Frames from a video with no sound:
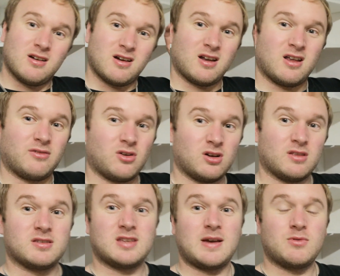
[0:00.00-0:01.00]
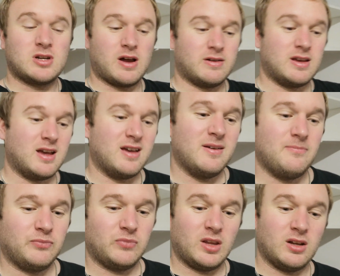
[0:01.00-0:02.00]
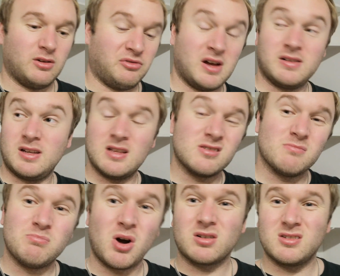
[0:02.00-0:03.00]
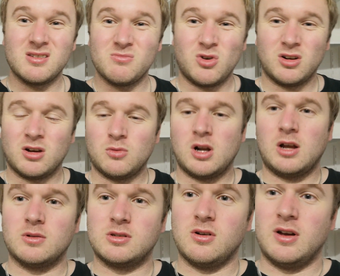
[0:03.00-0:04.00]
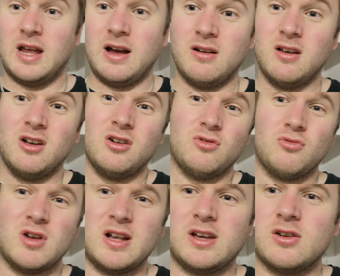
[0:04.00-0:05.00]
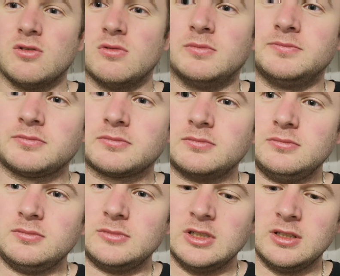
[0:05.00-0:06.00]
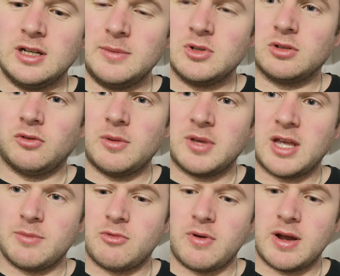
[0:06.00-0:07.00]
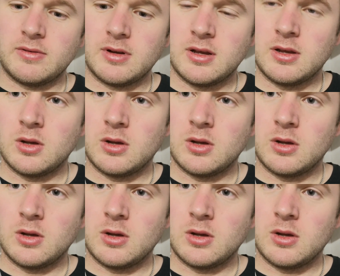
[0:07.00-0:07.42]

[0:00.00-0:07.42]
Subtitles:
and I've got it on the table down here. I found it in some boxes and whatnot while I was sorting out. Really cool. So let me just flip the camera around.